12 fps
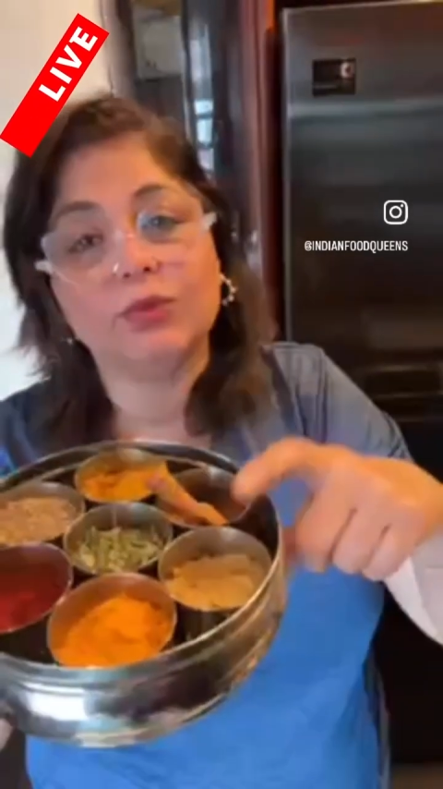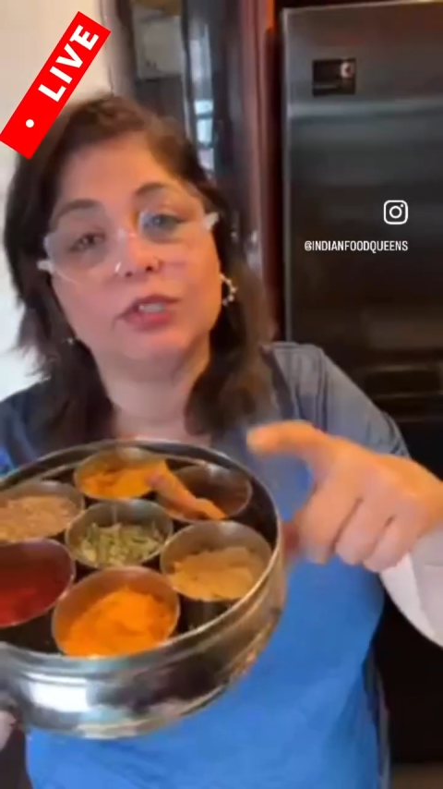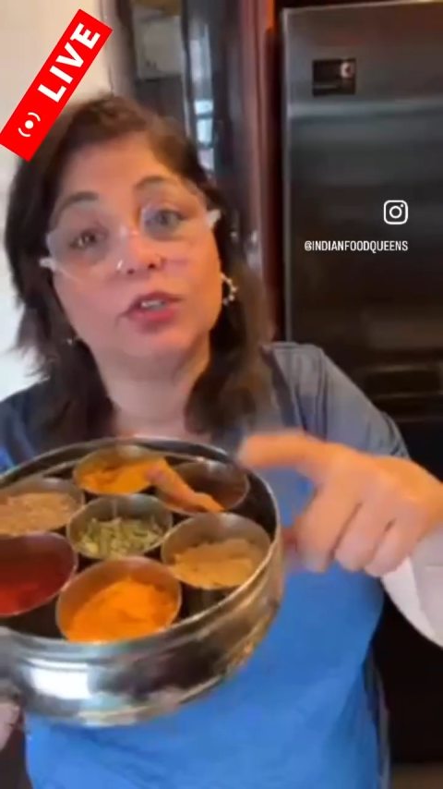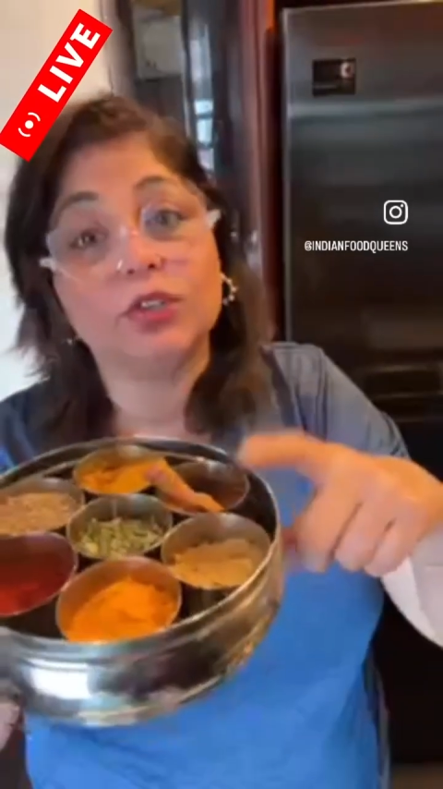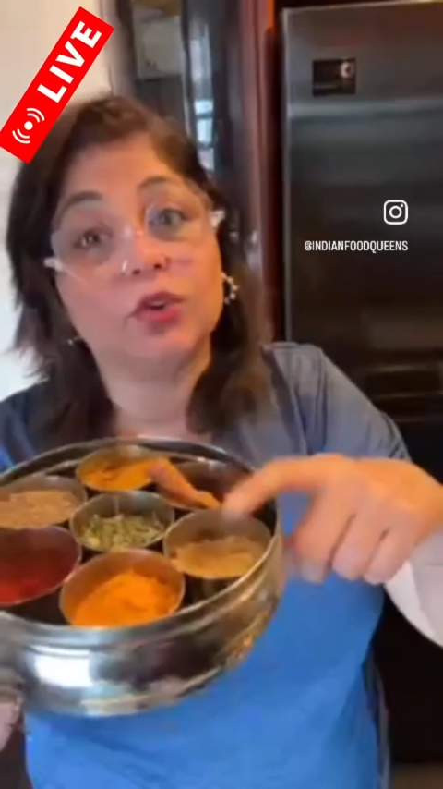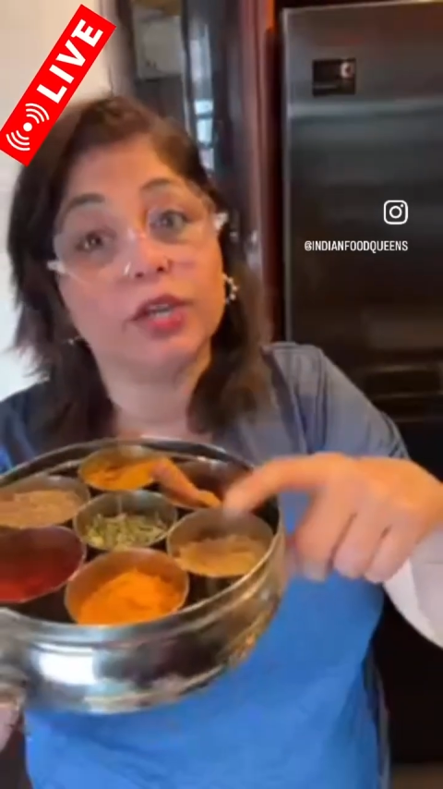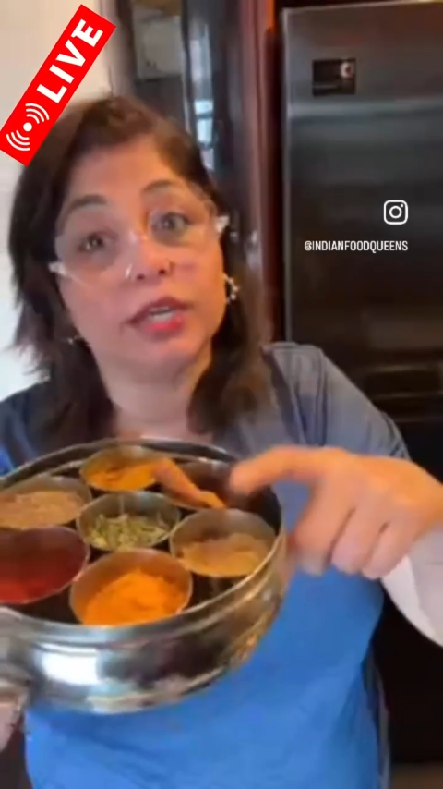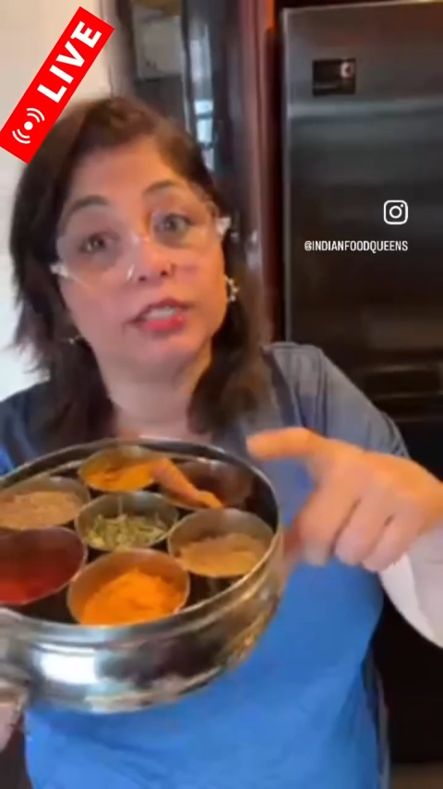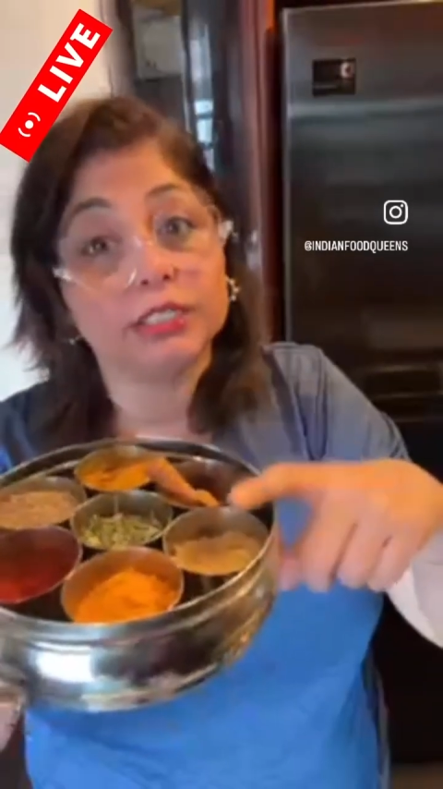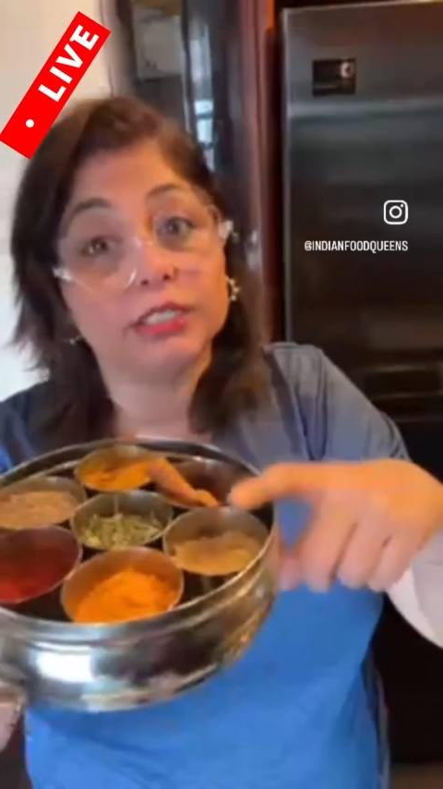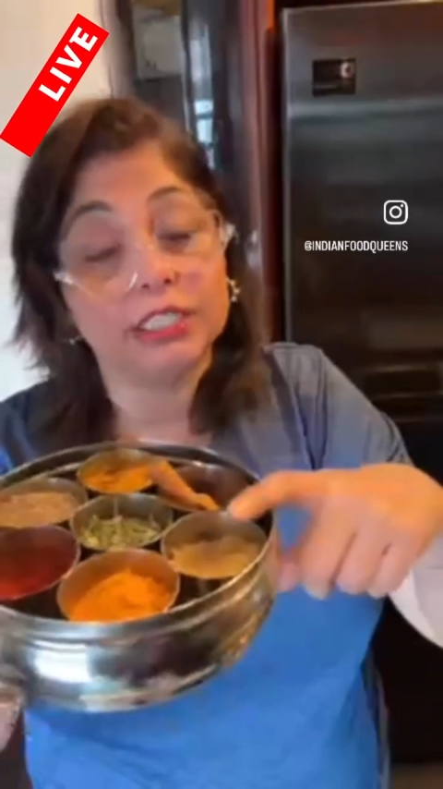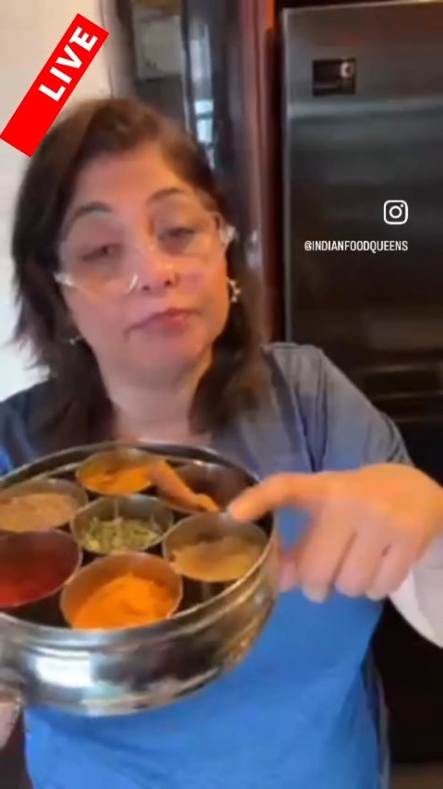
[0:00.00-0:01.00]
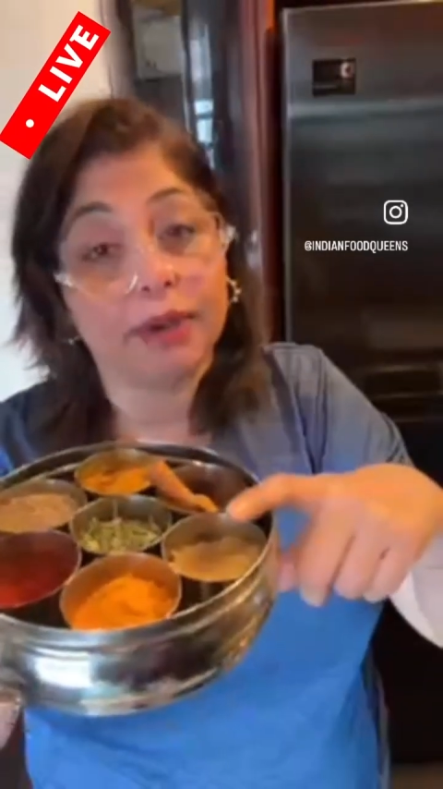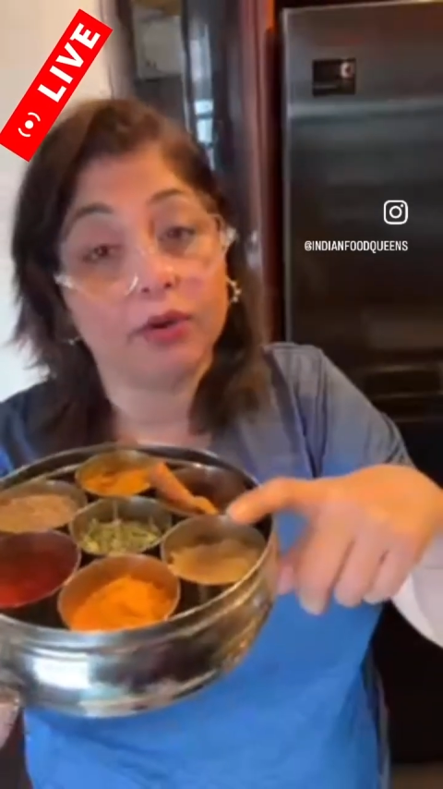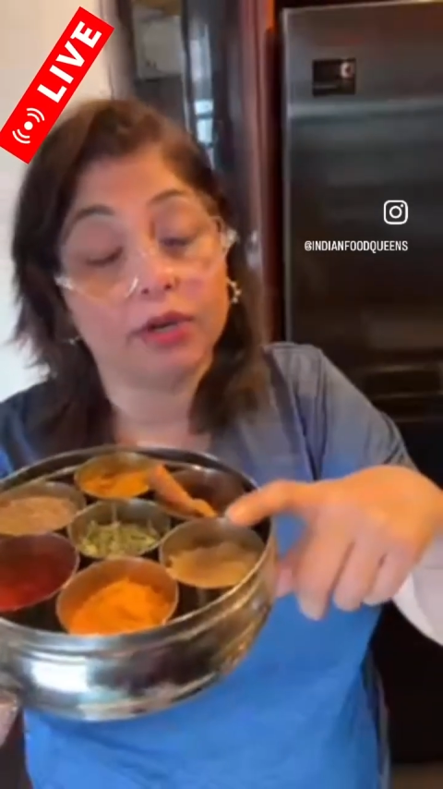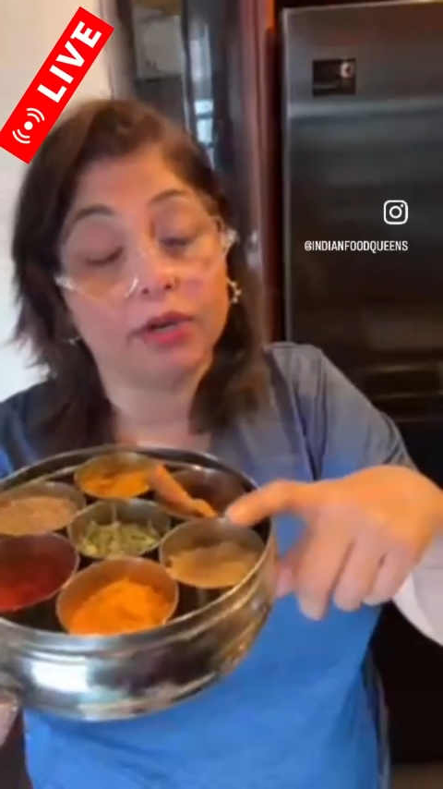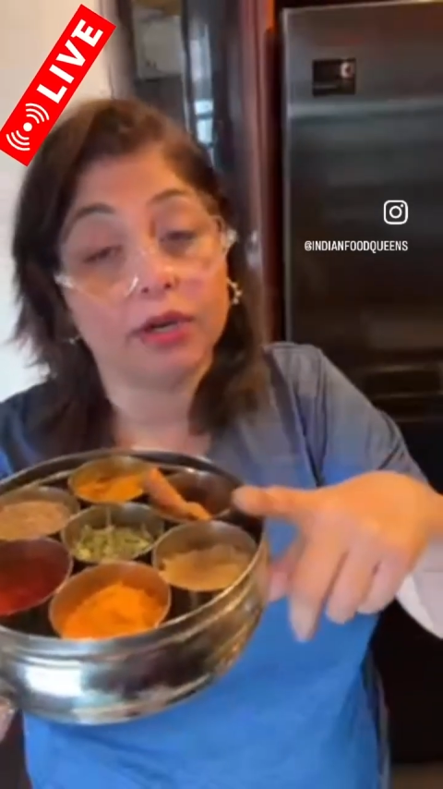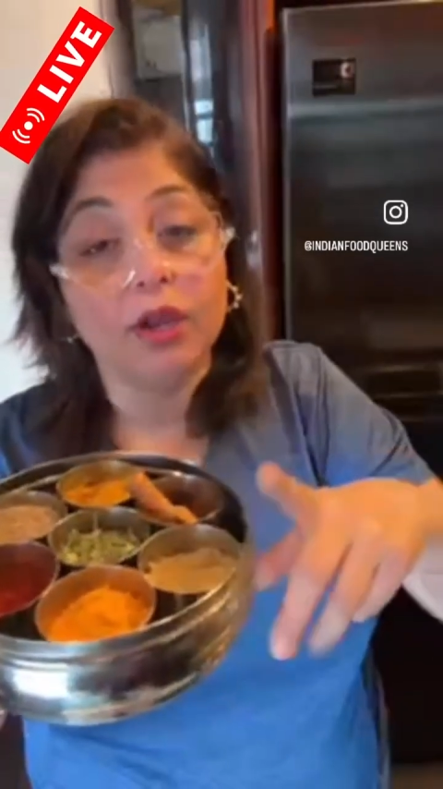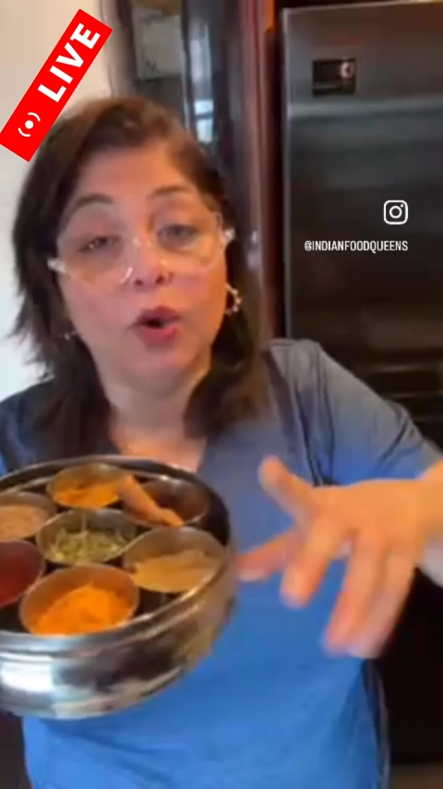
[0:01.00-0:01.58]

with the coriander seed powder.